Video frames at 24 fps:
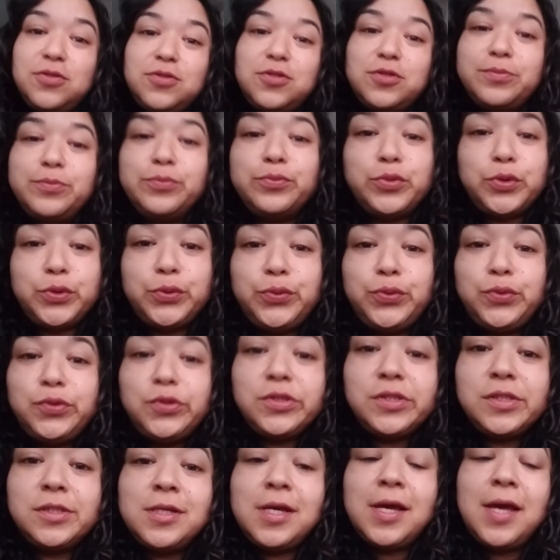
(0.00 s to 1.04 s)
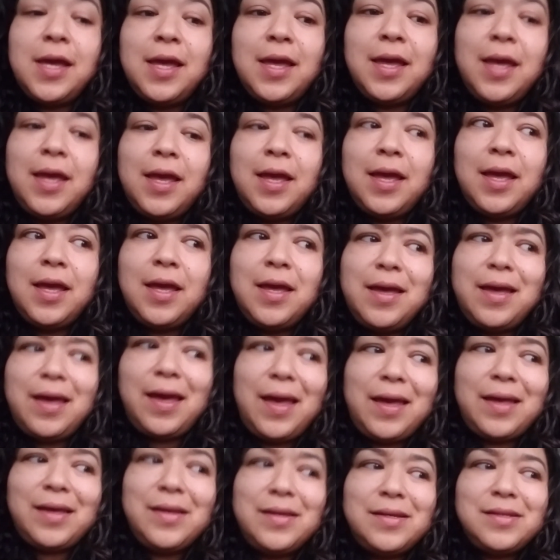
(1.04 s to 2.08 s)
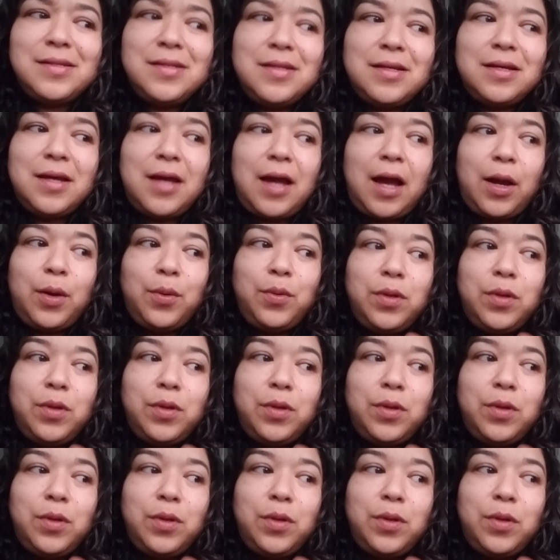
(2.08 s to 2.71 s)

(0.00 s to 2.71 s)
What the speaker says: mousse, and I would